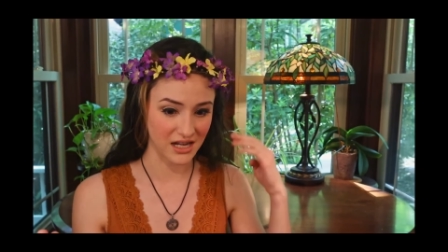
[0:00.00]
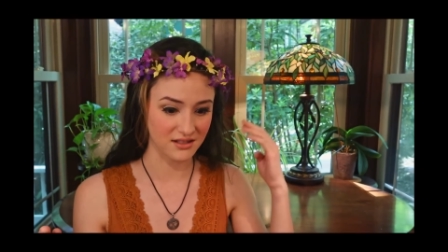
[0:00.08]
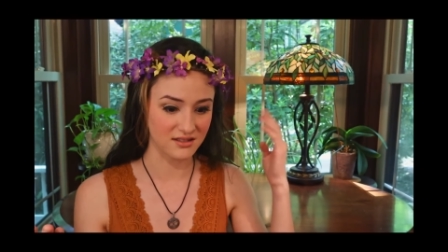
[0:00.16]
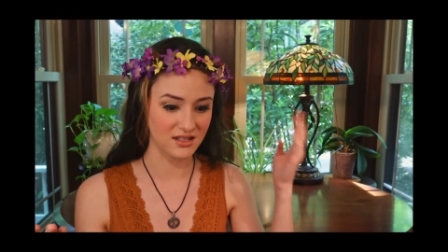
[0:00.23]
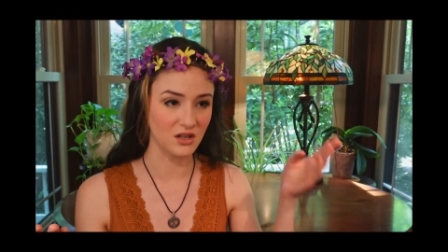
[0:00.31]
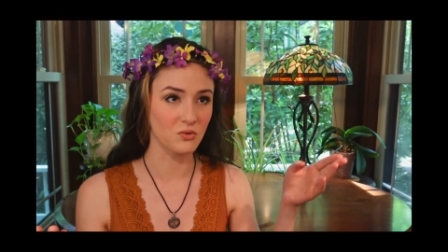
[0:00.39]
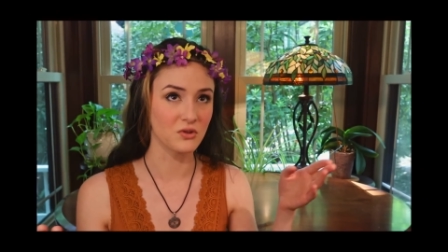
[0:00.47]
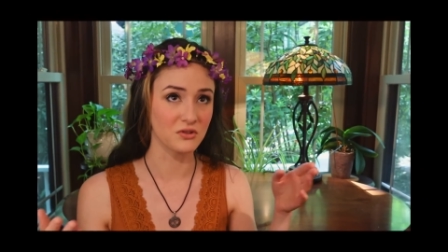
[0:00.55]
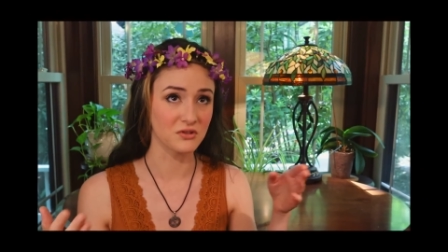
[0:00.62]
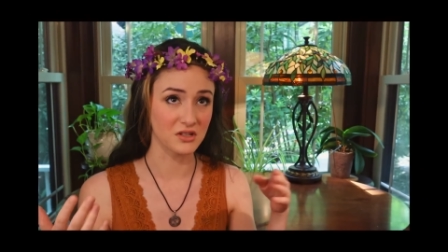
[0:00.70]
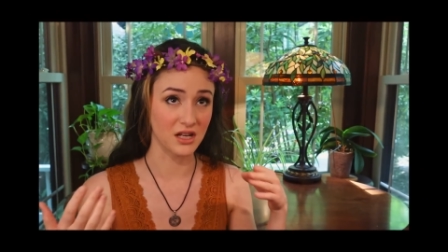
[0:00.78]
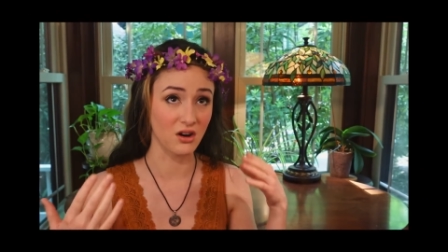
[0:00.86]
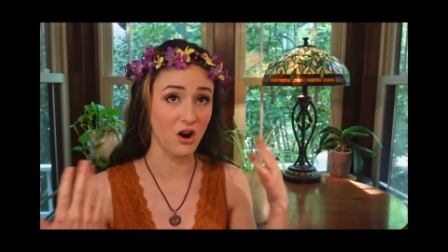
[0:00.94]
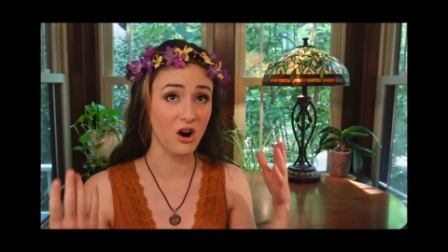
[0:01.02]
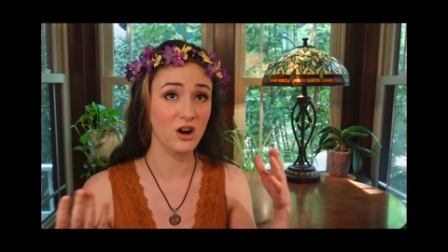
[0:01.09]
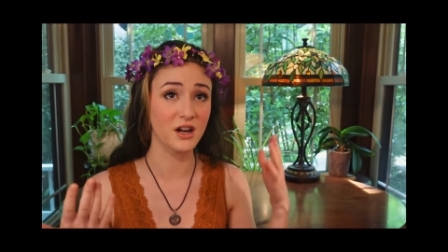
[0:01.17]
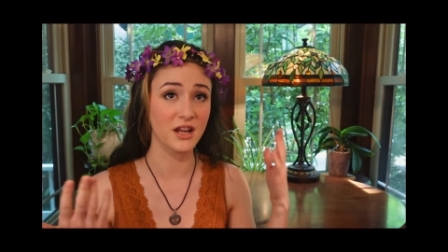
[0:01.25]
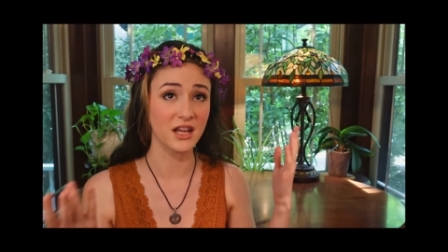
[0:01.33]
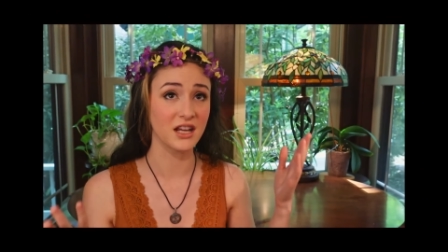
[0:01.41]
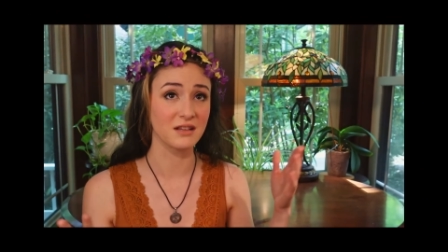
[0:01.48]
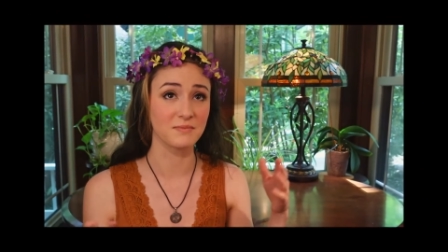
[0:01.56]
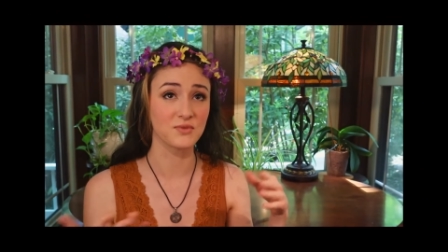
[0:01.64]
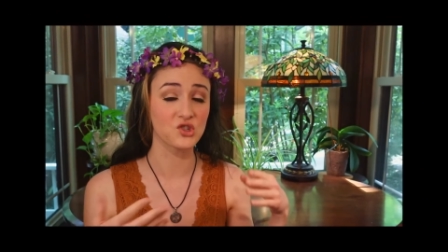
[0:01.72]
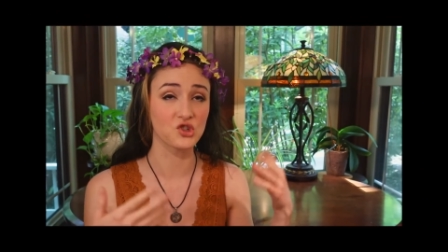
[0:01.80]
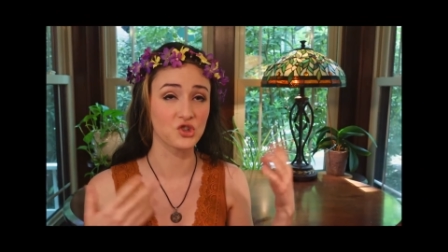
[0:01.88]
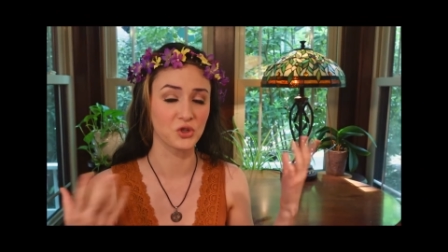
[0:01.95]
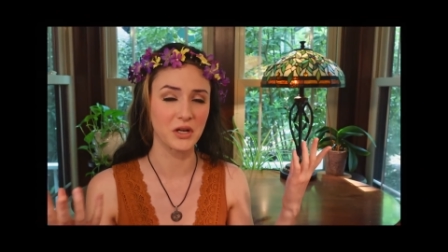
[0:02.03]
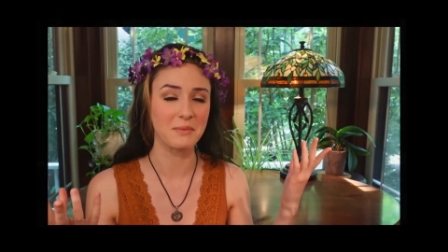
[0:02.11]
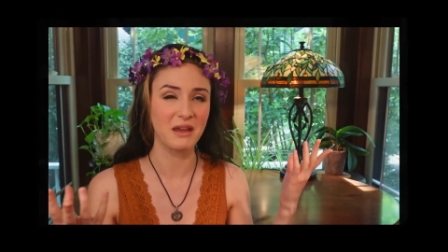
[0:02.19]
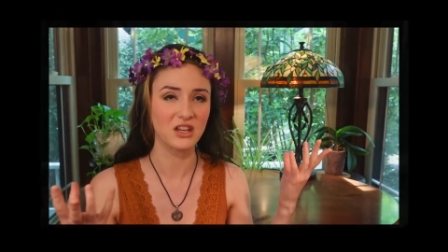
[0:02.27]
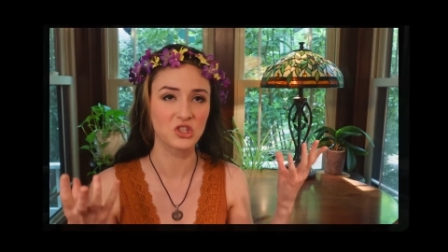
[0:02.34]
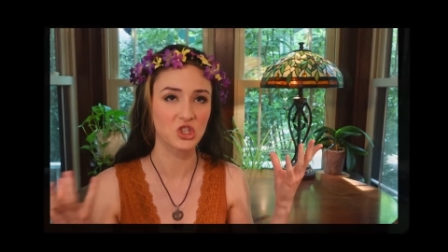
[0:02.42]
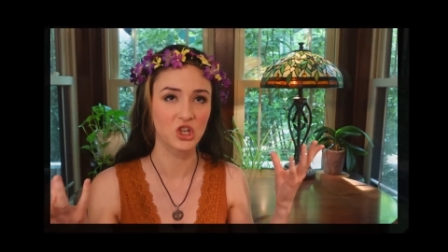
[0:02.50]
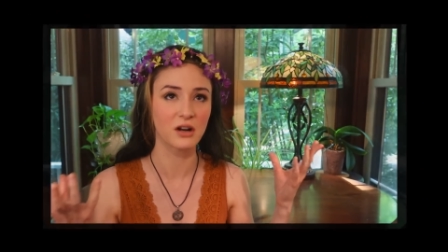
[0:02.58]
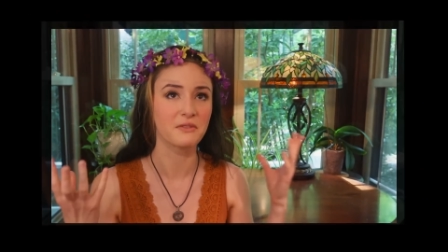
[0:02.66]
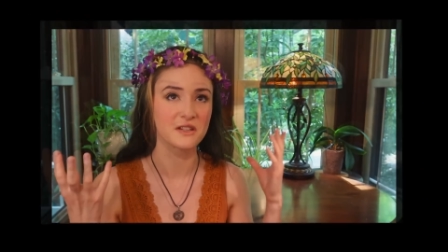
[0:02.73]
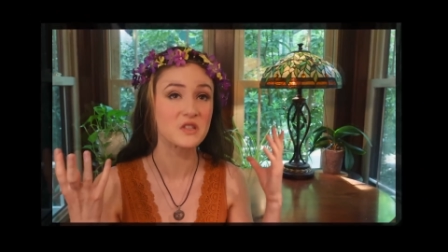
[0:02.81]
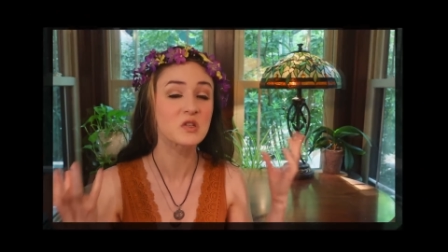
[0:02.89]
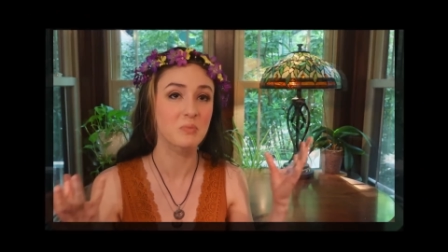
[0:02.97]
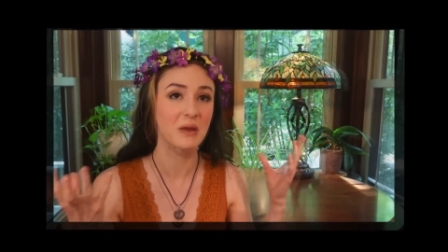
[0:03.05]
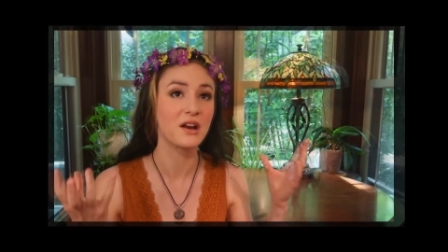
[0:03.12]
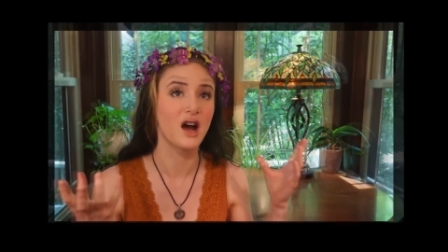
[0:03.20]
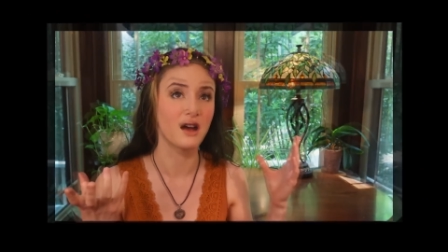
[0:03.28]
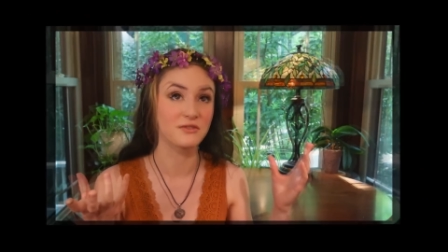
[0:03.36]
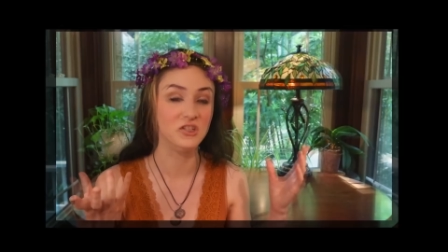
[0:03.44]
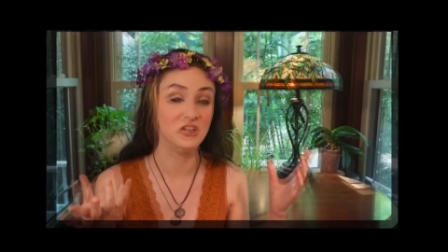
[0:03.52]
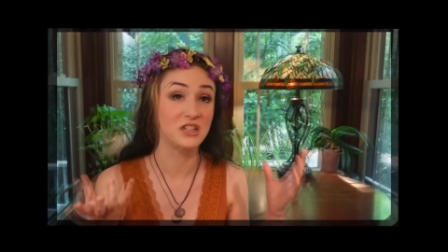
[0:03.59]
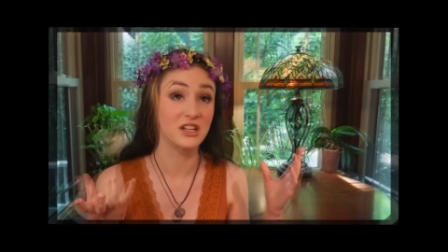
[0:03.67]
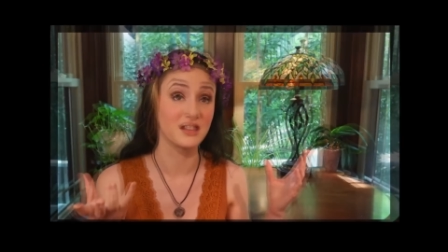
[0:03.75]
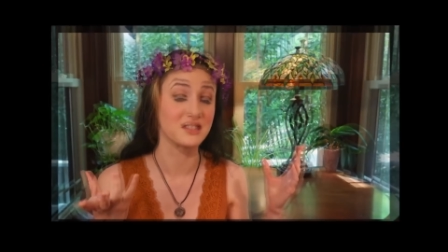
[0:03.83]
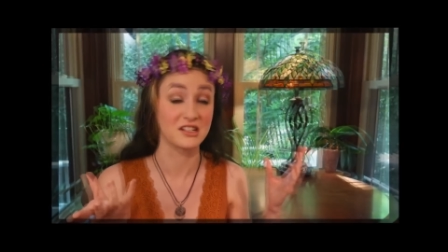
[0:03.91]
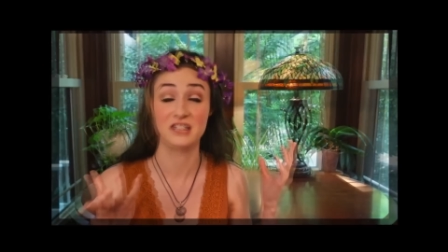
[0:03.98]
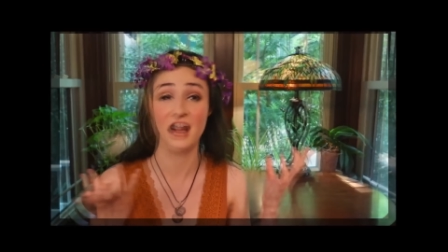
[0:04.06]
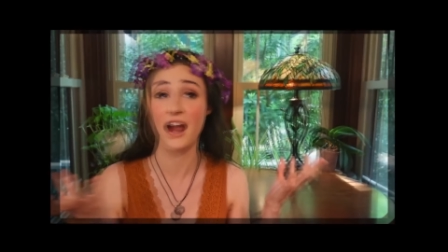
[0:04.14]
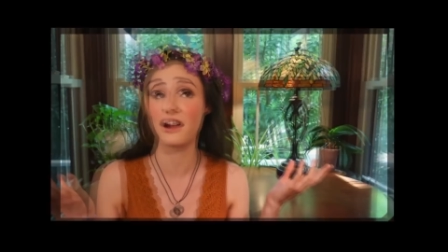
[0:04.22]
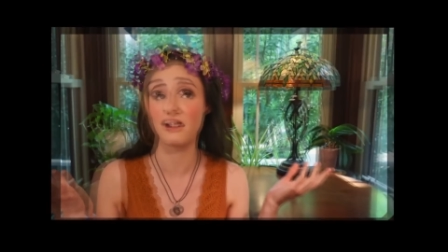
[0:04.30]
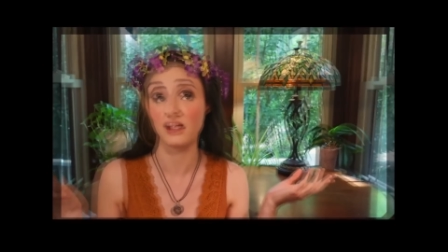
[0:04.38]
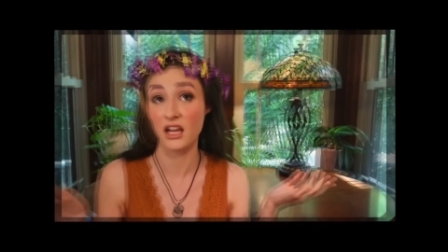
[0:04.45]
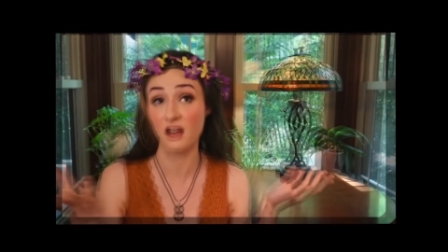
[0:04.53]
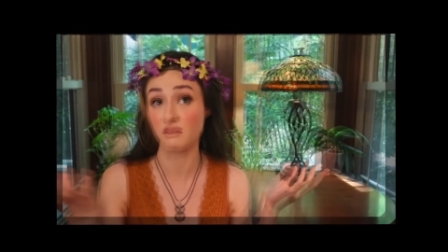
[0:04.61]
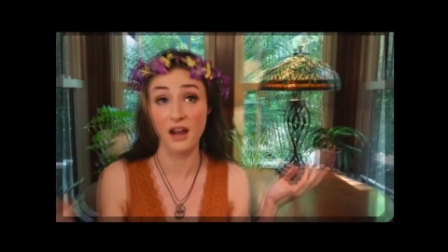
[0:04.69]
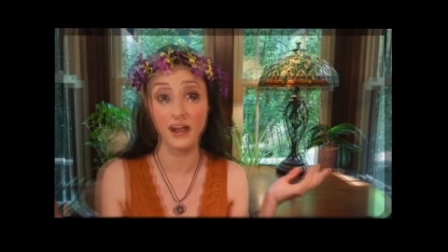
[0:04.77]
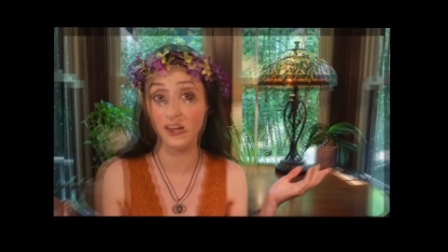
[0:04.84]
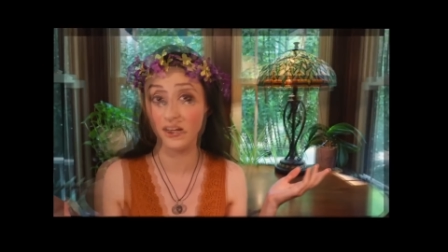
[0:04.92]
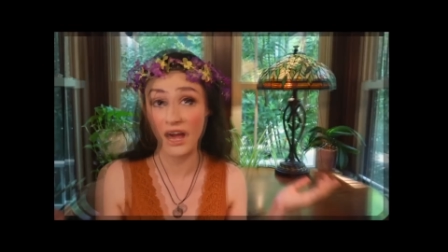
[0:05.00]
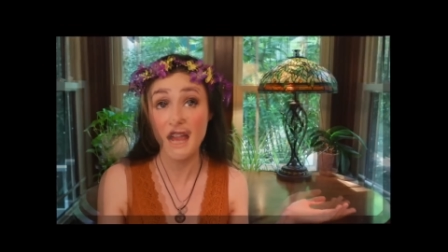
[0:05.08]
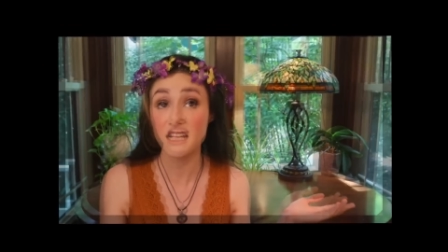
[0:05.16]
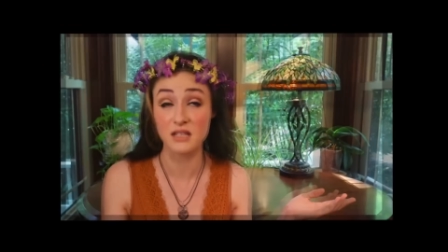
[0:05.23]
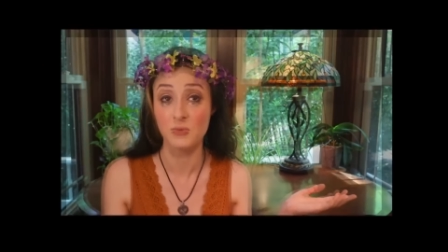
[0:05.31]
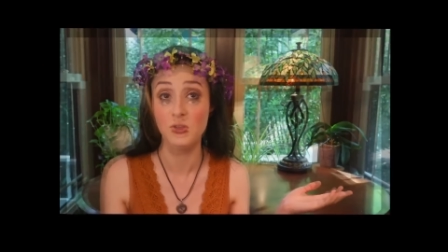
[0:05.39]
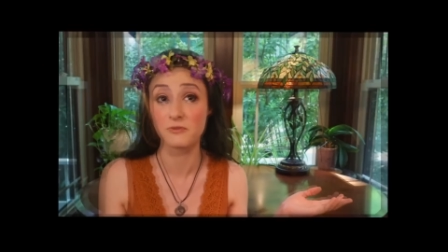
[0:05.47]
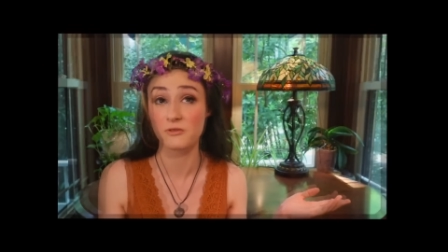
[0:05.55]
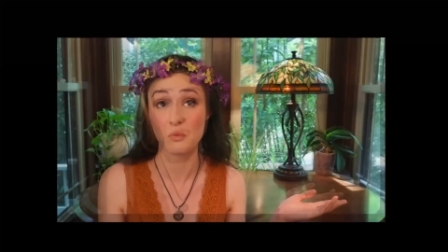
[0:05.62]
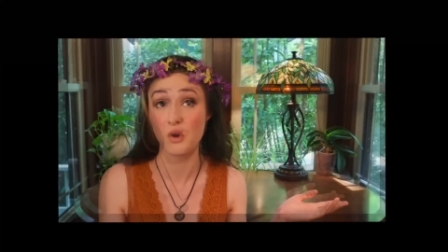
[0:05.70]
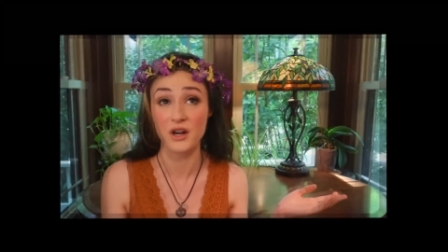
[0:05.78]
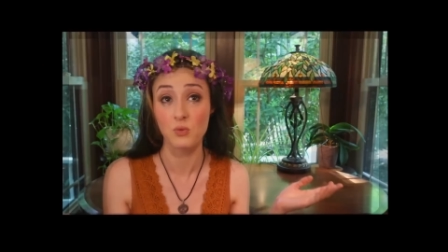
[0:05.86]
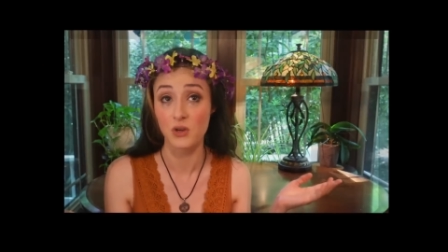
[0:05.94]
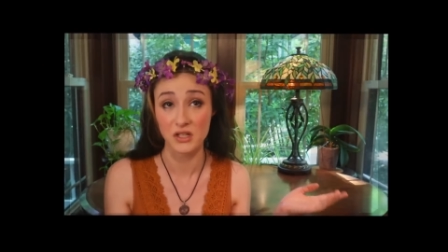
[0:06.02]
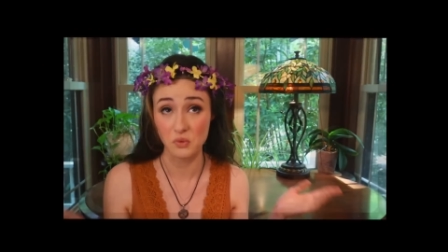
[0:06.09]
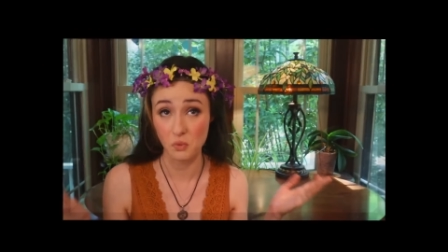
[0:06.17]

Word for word: and sequels and hard-hitting streaming service spin-offs until it's entirely unrecognizable from what it once